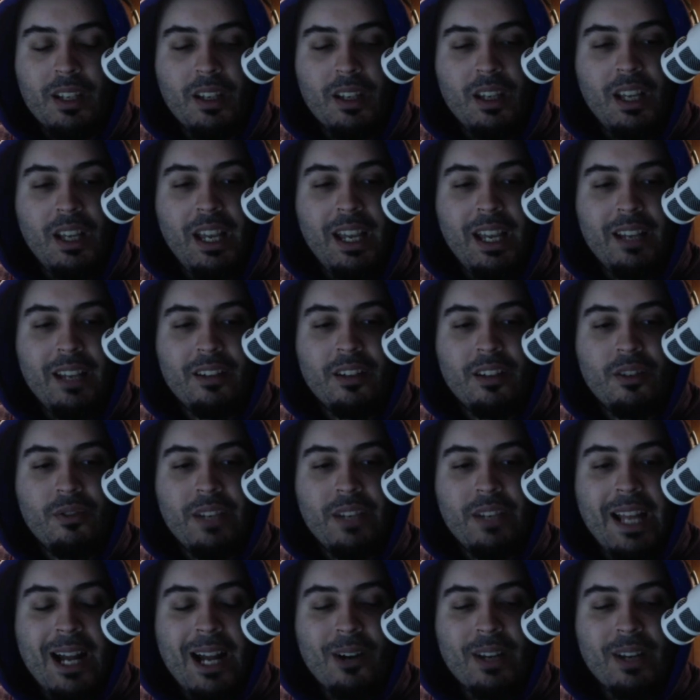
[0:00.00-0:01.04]
and you'll
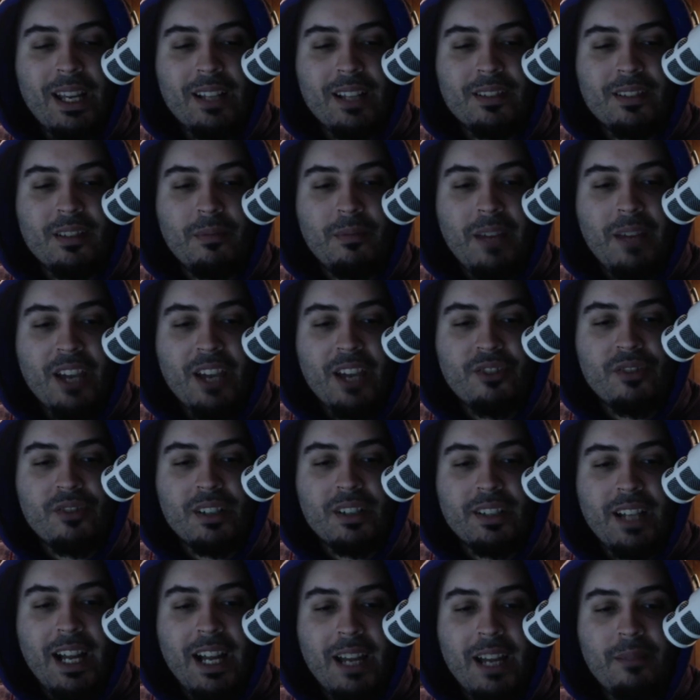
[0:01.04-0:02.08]
now get some extra
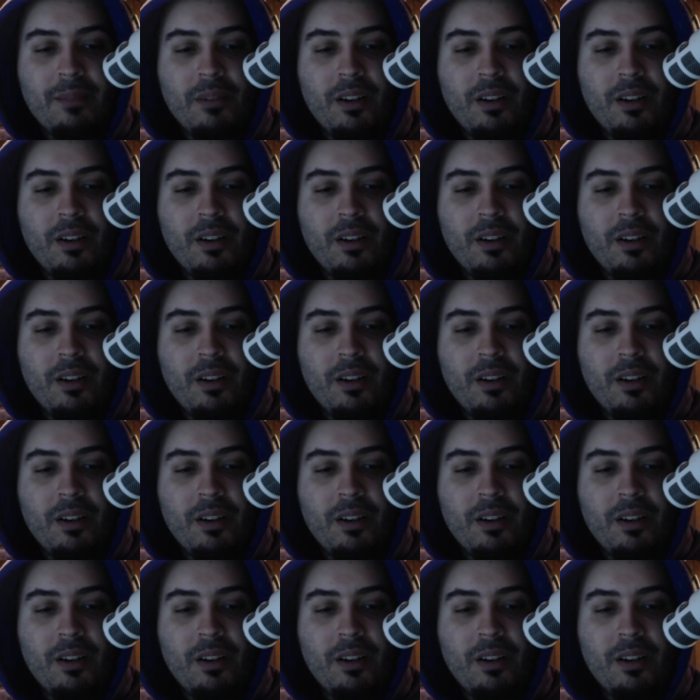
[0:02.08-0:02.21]
time